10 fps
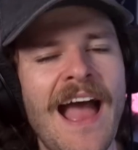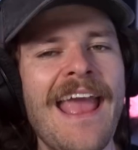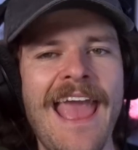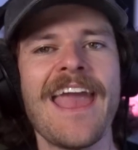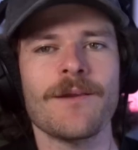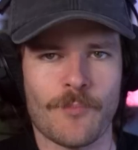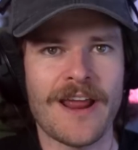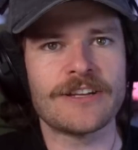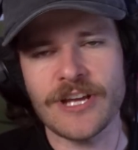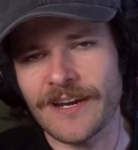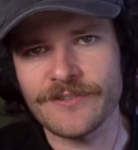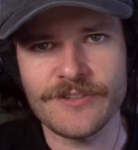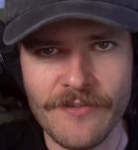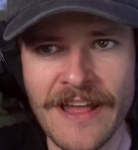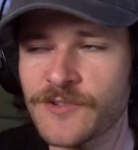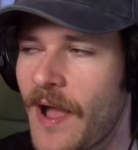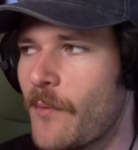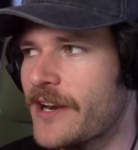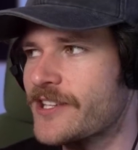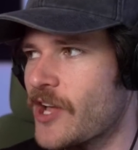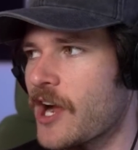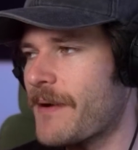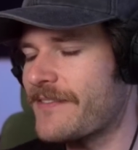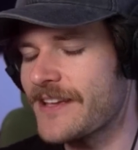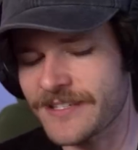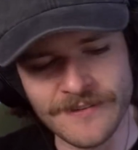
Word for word: I hate prank channels though. That's why I wanted to talk about this.